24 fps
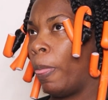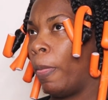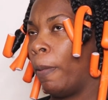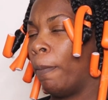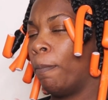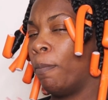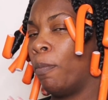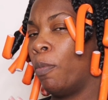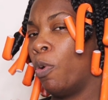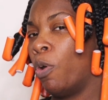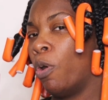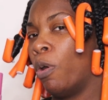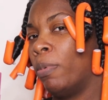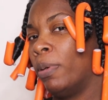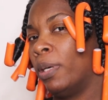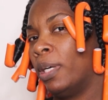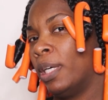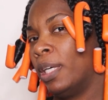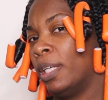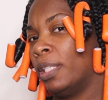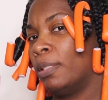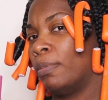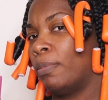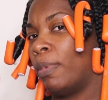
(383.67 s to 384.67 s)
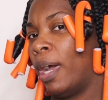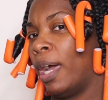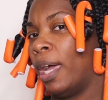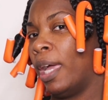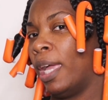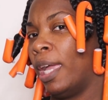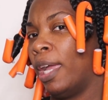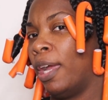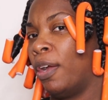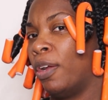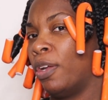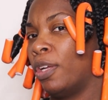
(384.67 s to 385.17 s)
more because my
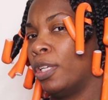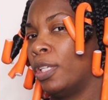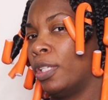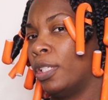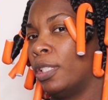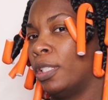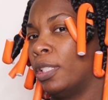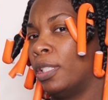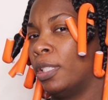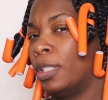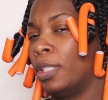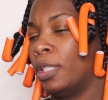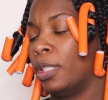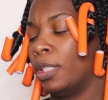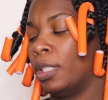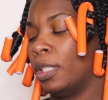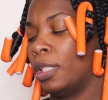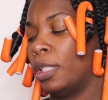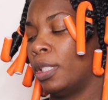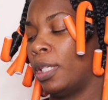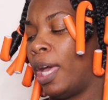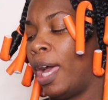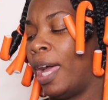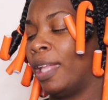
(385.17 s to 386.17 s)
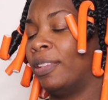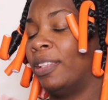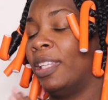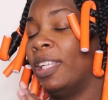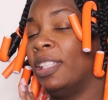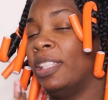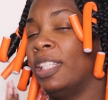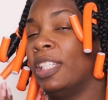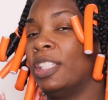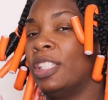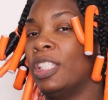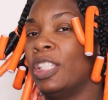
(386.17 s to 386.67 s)
hair is, I
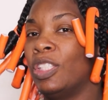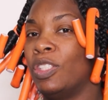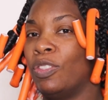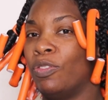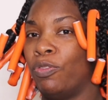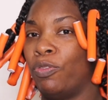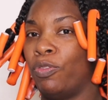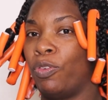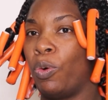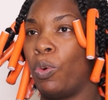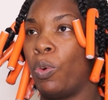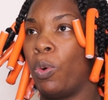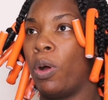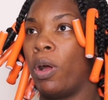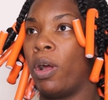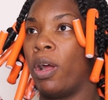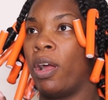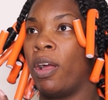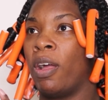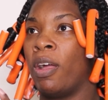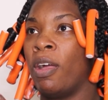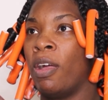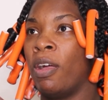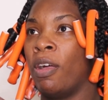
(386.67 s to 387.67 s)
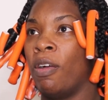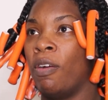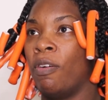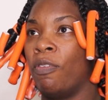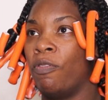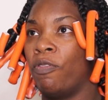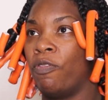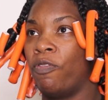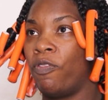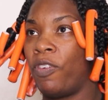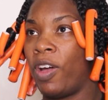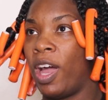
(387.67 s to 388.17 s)
think this is for
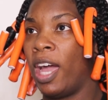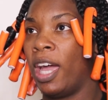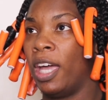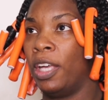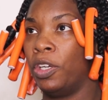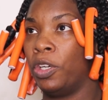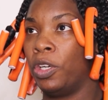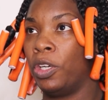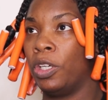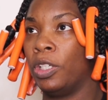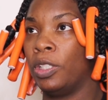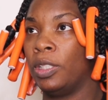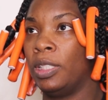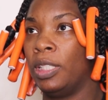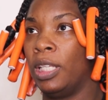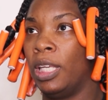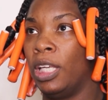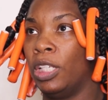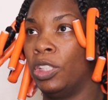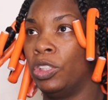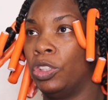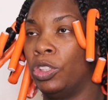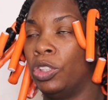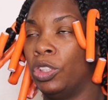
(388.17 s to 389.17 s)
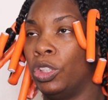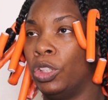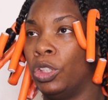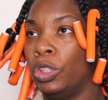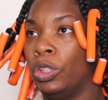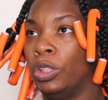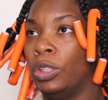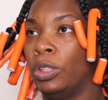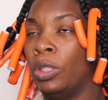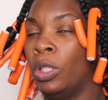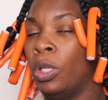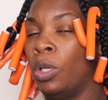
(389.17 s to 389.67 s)
finer
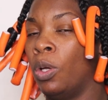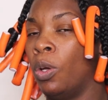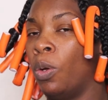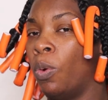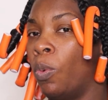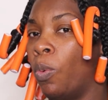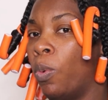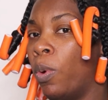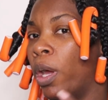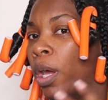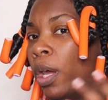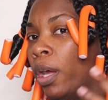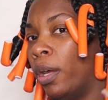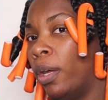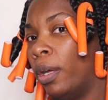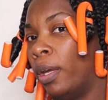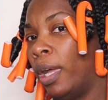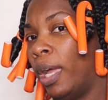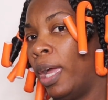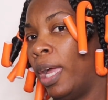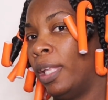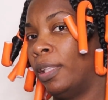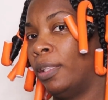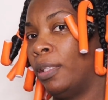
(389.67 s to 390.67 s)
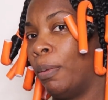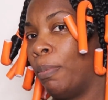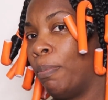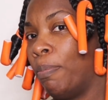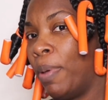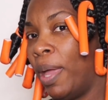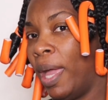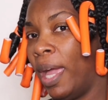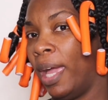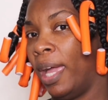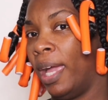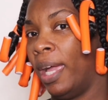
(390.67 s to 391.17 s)
textures, where at the
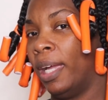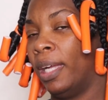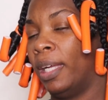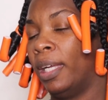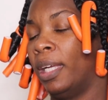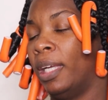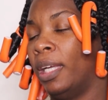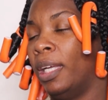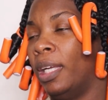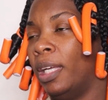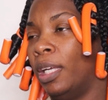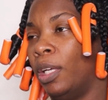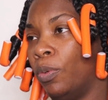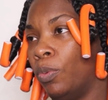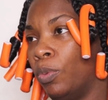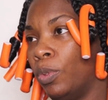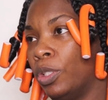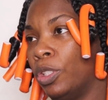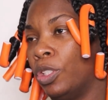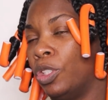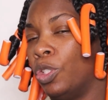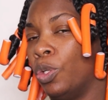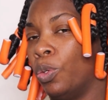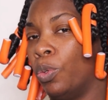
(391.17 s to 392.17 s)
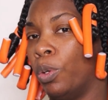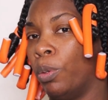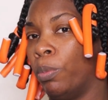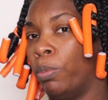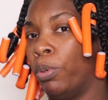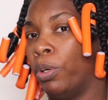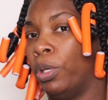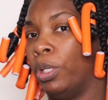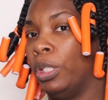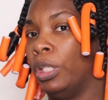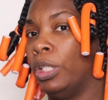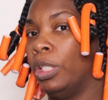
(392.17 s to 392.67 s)
back it was doing
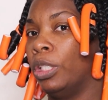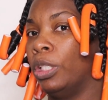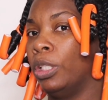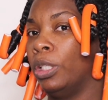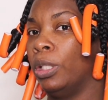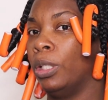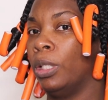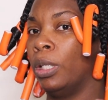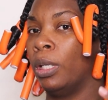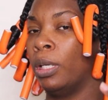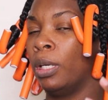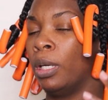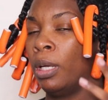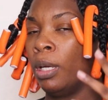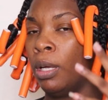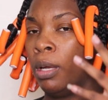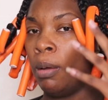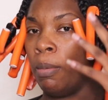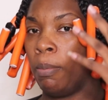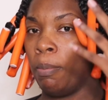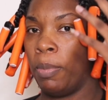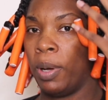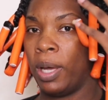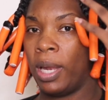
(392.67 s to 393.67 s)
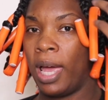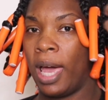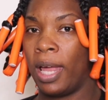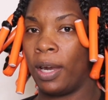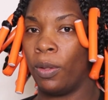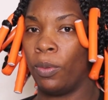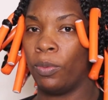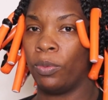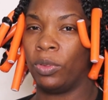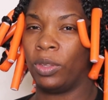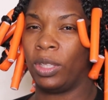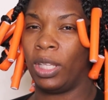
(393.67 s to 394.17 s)
pretty good, but
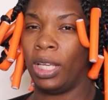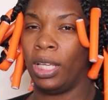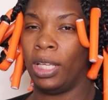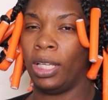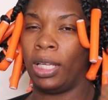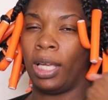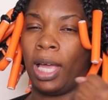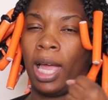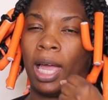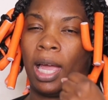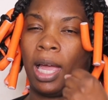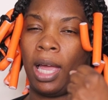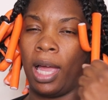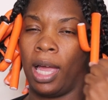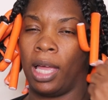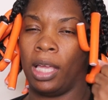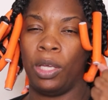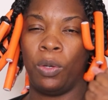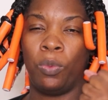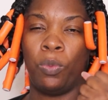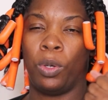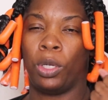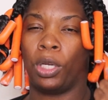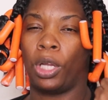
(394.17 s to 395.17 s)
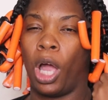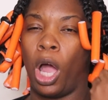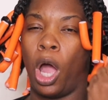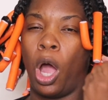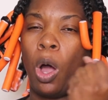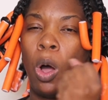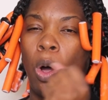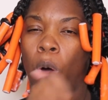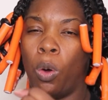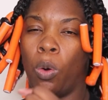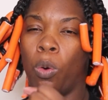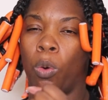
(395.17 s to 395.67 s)
I don't think it would
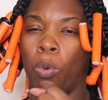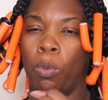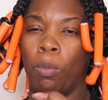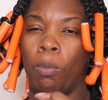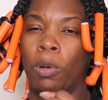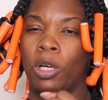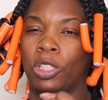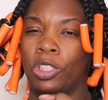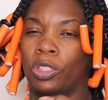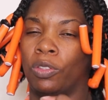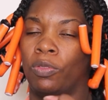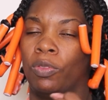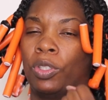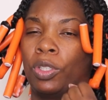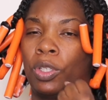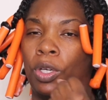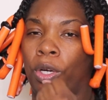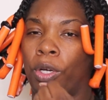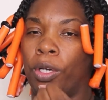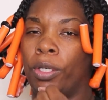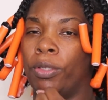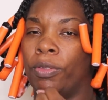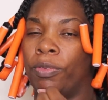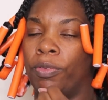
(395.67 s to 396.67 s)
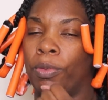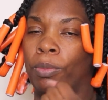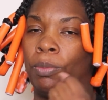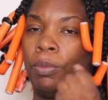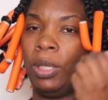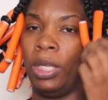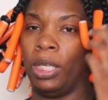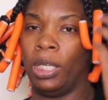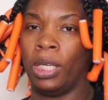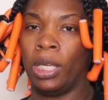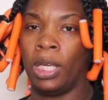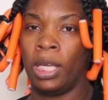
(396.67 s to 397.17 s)
hold much of a curl for
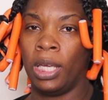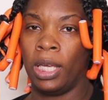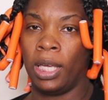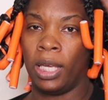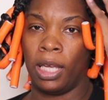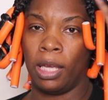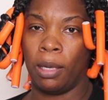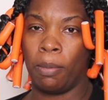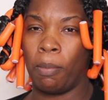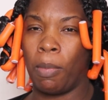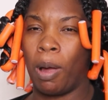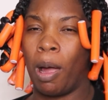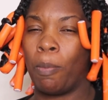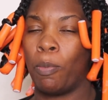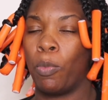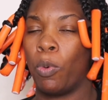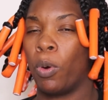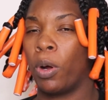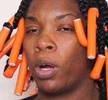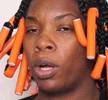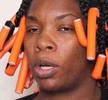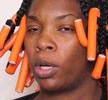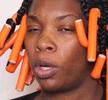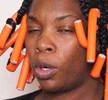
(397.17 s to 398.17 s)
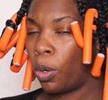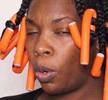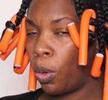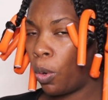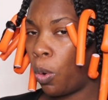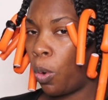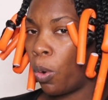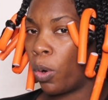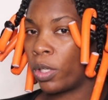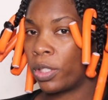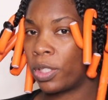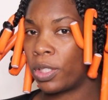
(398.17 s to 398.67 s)
me in my more
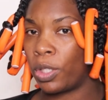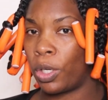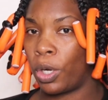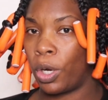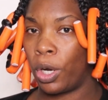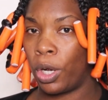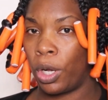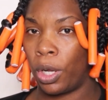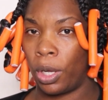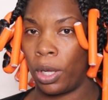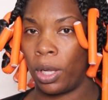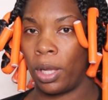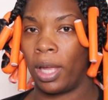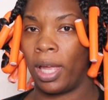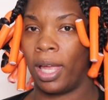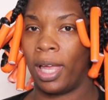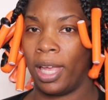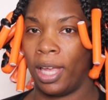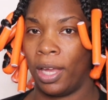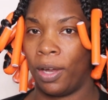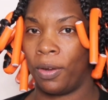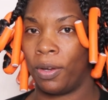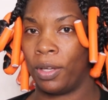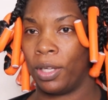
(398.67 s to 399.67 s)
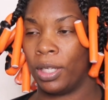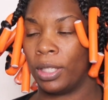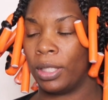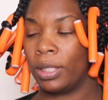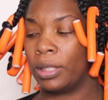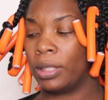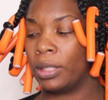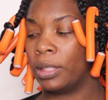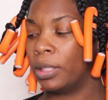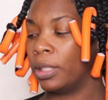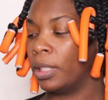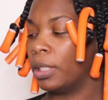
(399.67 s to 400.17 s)
coarser
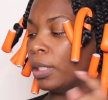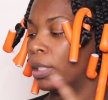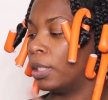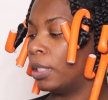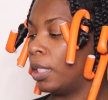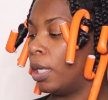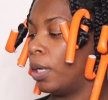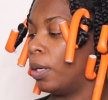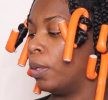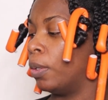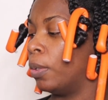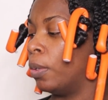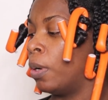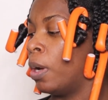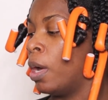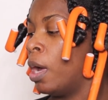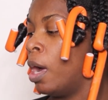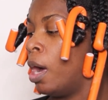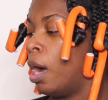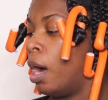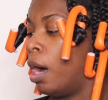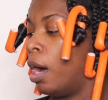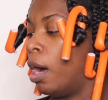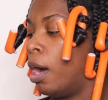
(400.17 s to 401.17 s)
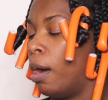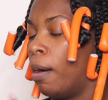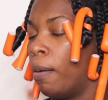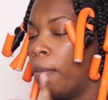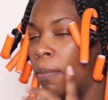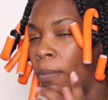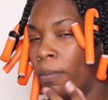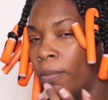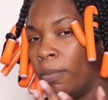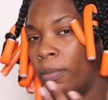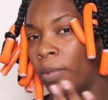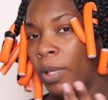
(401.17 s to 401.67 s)
areas. So
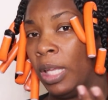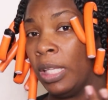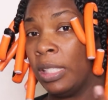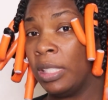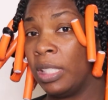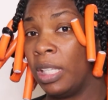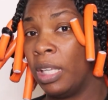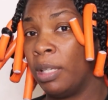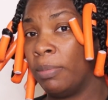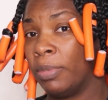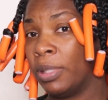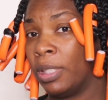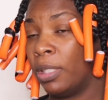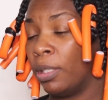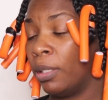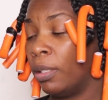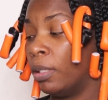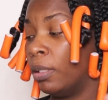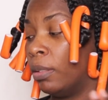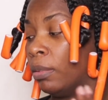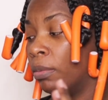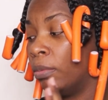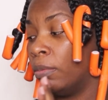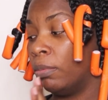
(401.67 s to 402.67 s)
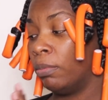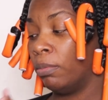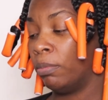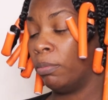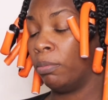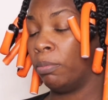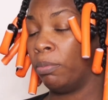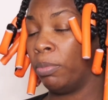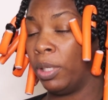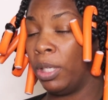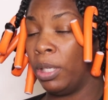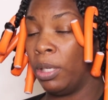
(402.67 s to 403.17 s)
it seems to
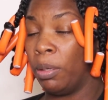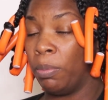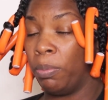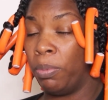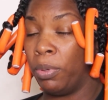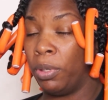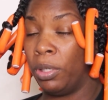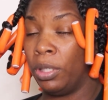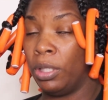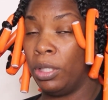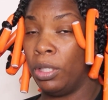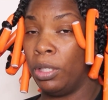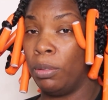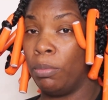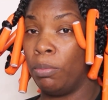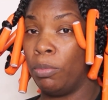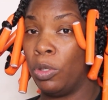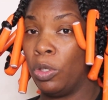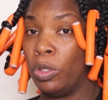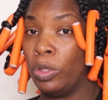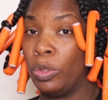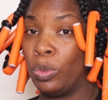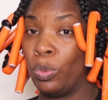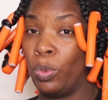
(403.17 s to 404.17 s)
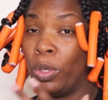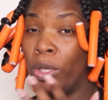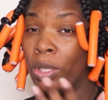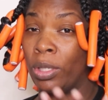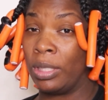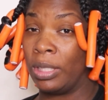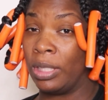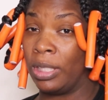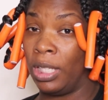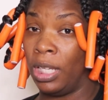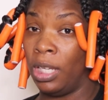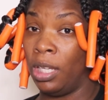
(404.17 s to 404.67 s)
be a pretty good mousse. We'll
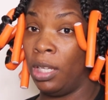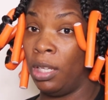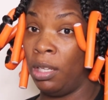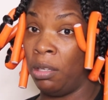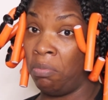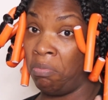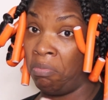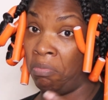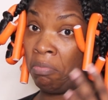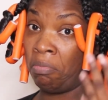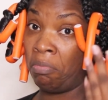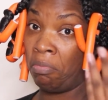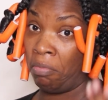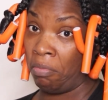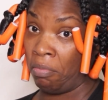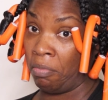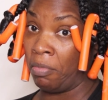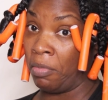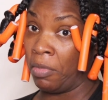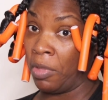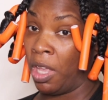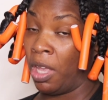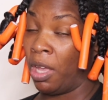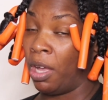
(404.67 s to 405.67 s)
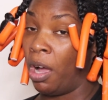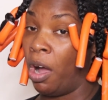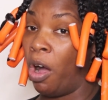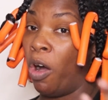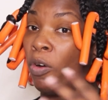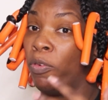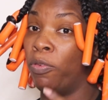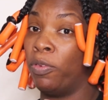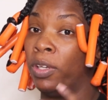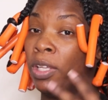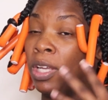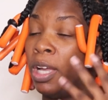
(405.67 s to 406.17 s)
see.
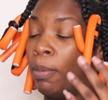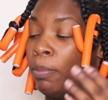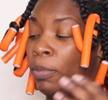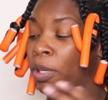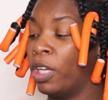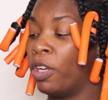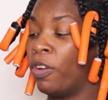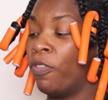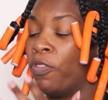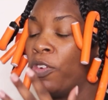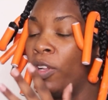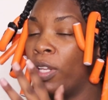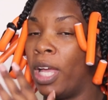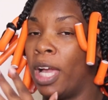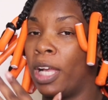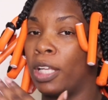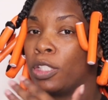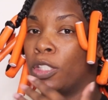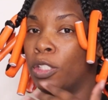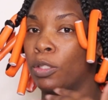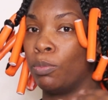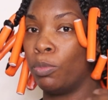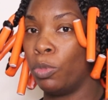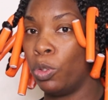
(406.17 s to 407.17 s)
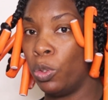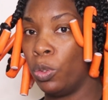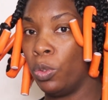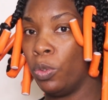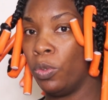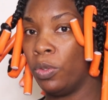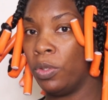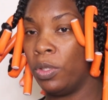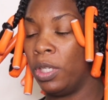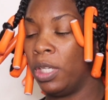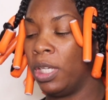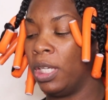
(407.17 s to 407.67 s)
Hopefully, I'm looking for like
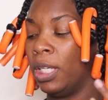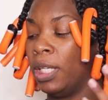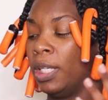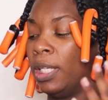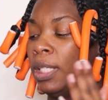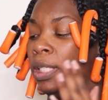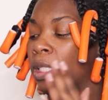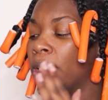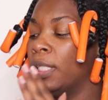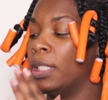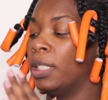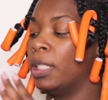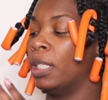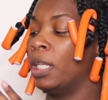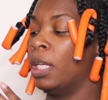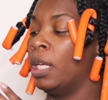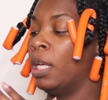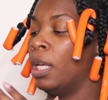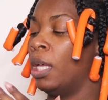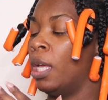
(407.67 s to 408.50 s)
smoothness,